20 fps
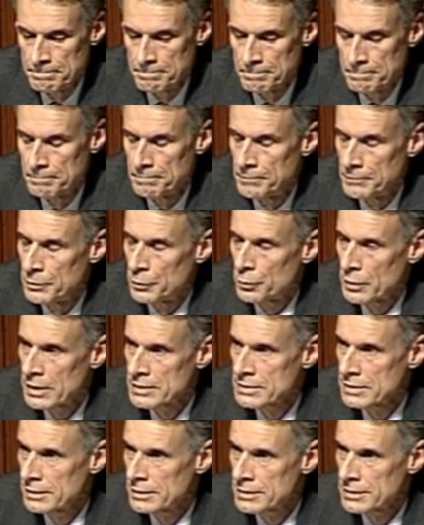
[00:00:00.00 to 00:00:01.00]
the
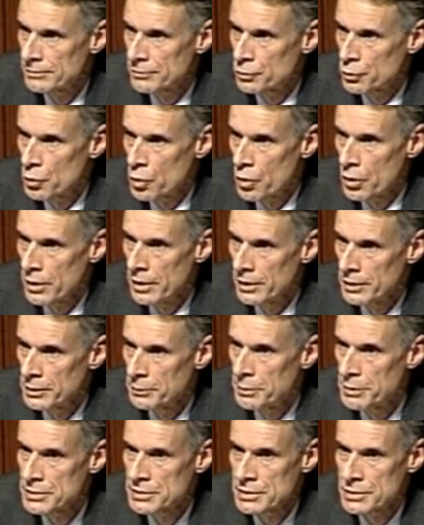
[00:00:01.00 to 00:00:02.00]
residents of Aurora and the
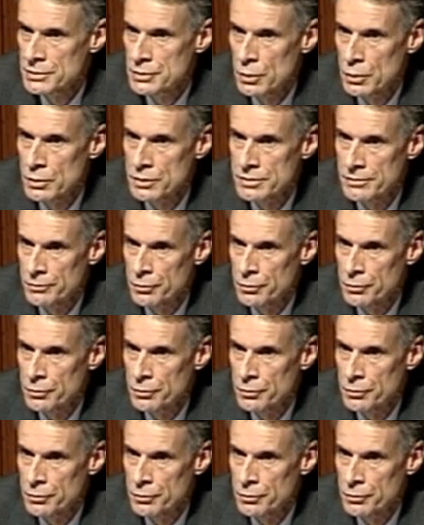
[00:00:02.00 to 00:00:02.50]
business owners of